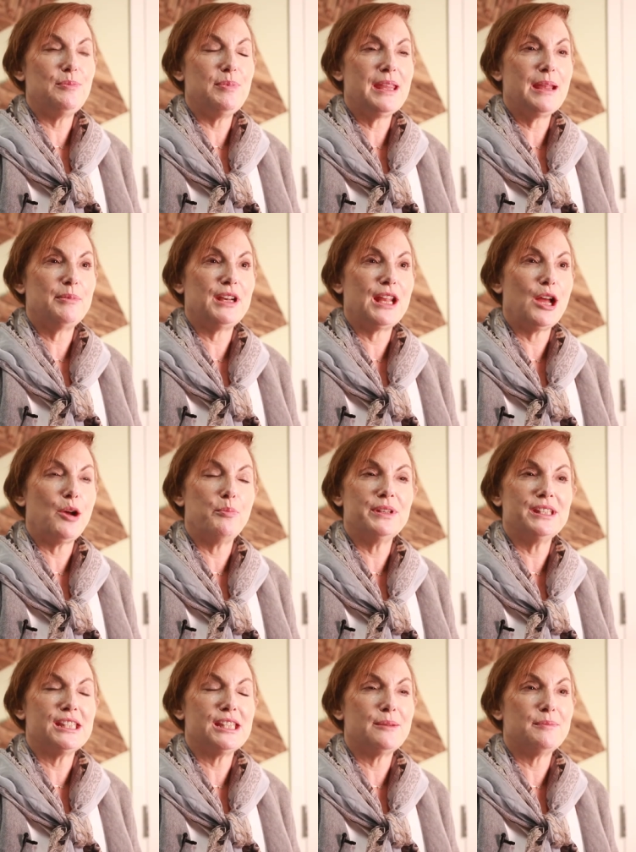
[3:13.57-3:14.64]
to be able to help
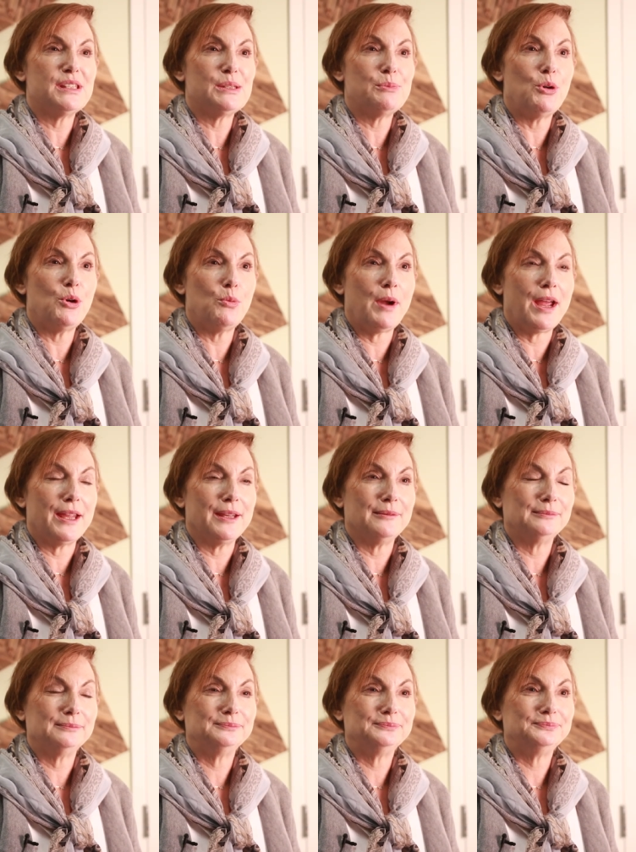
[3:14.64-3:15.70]
in some small way.
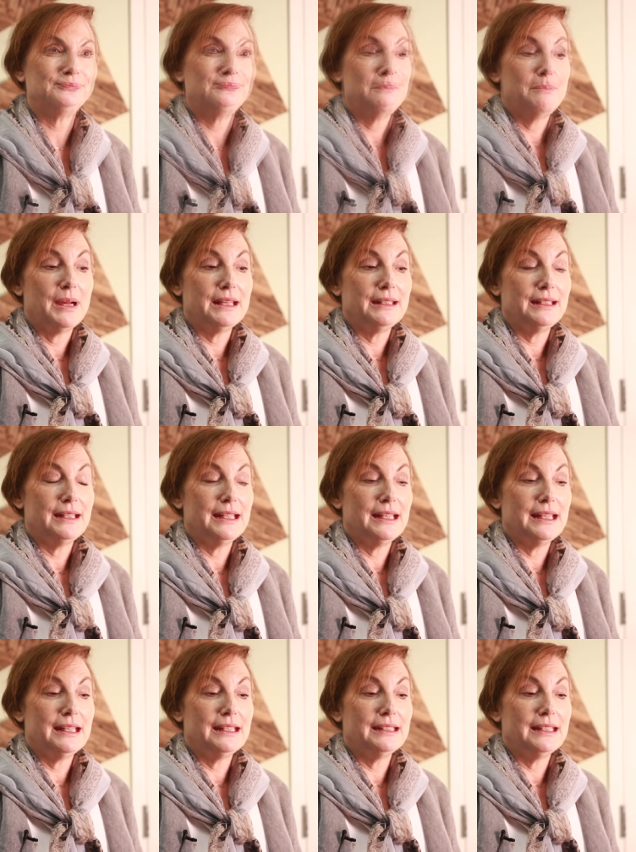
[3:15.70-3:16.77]
But
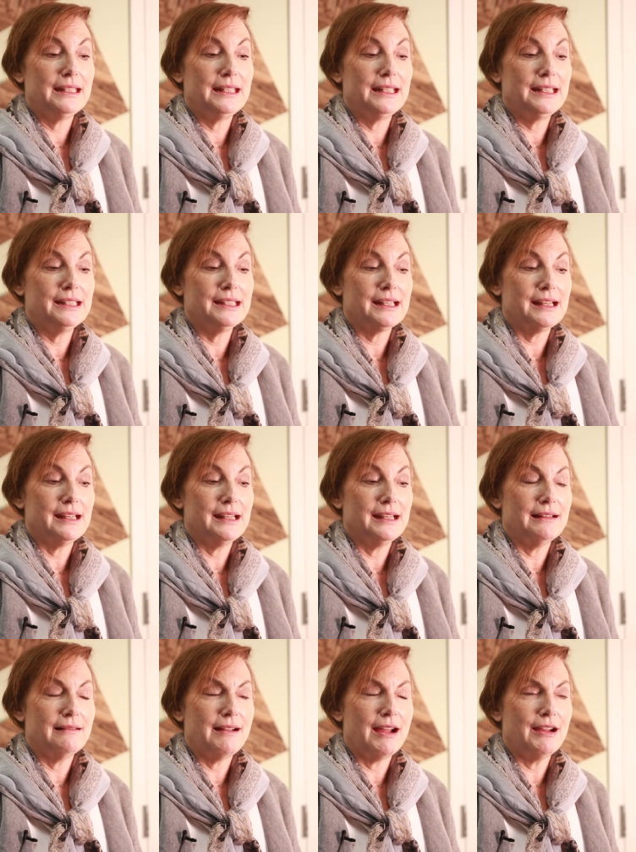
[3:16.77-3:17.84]
it is
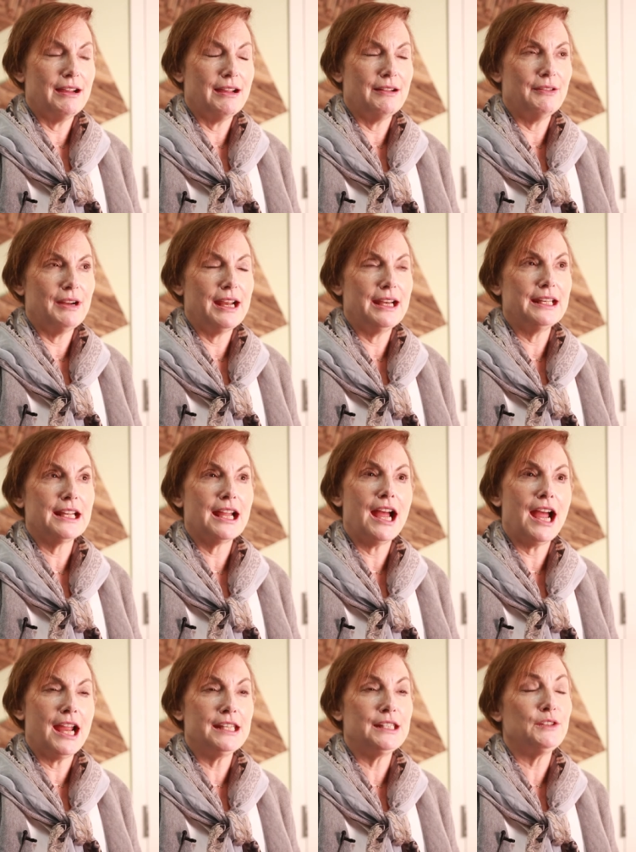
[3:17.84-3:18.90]
a
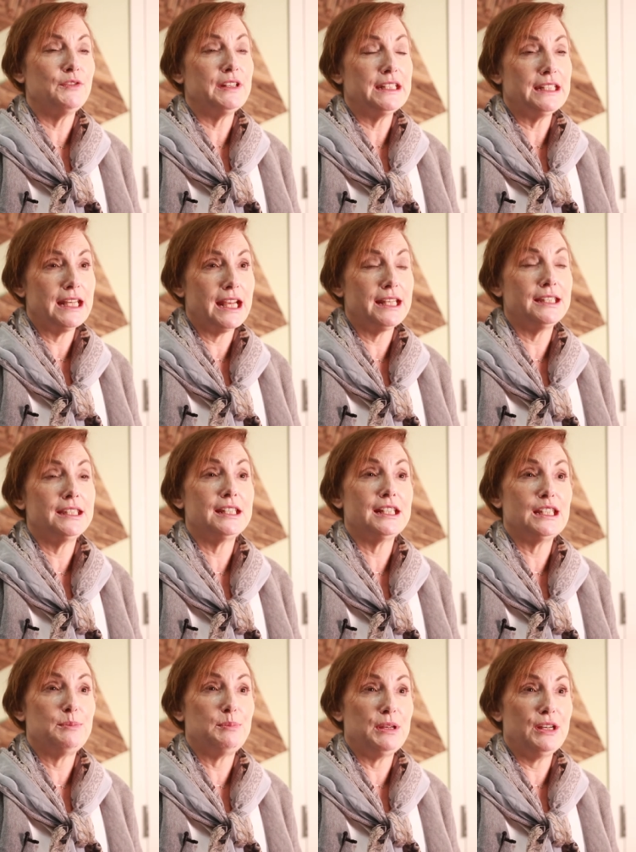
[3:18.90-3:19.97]
kind of intense
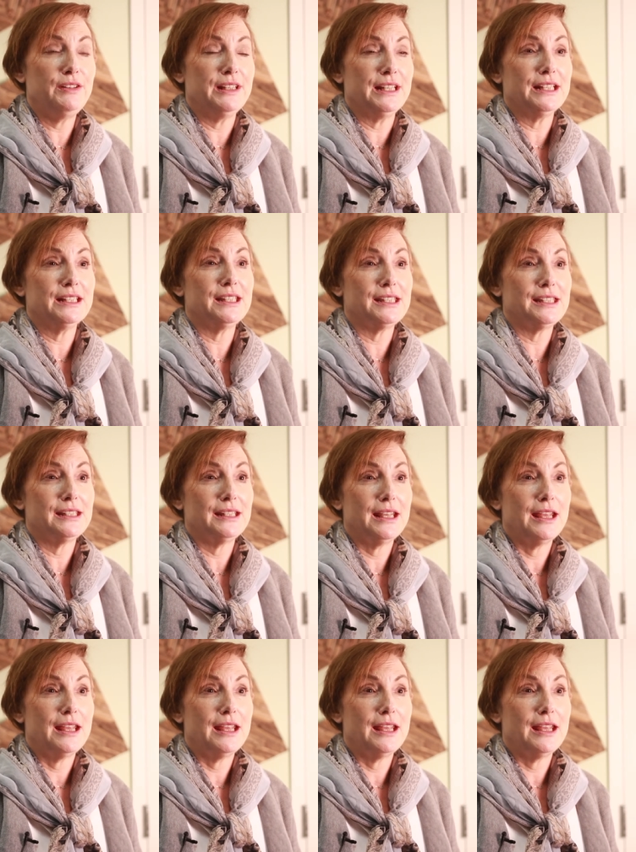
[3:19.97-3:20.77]
experience.